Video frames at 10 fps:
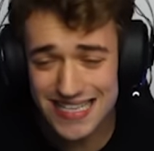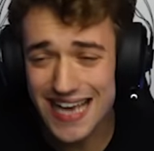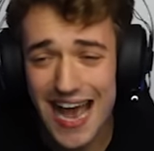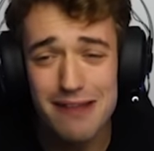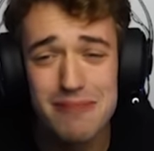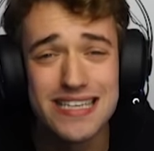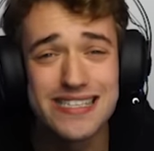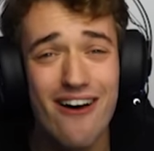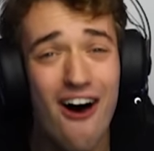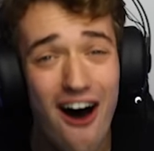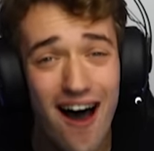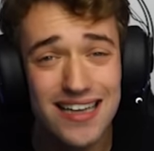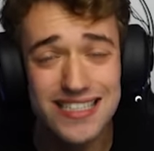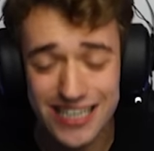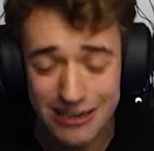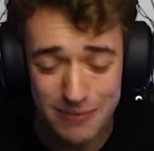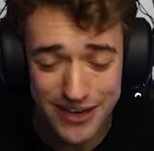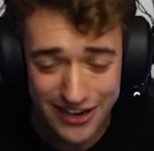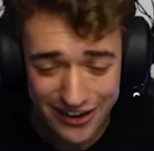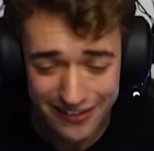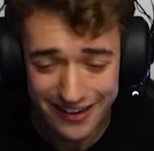This game is awesome, dude!